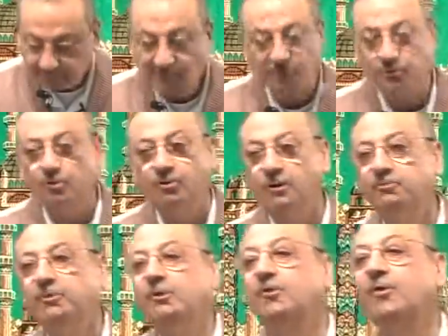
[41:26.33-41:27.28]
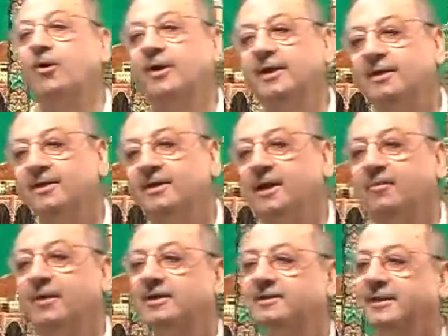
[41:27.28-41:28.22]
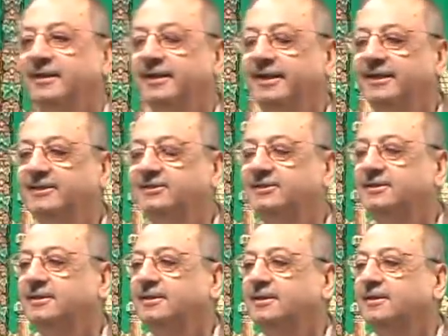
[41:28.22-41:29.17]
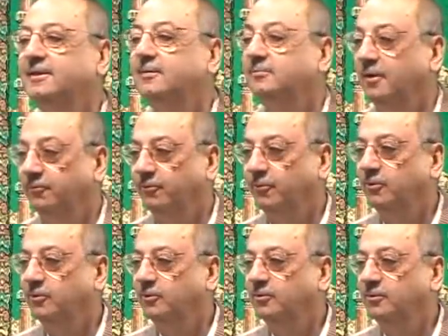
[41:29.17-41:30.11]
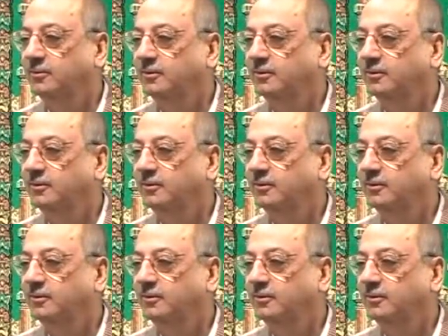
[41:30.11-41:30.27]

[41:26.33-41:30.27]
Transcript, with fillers: so what will you call it? Nabatan is mafulun.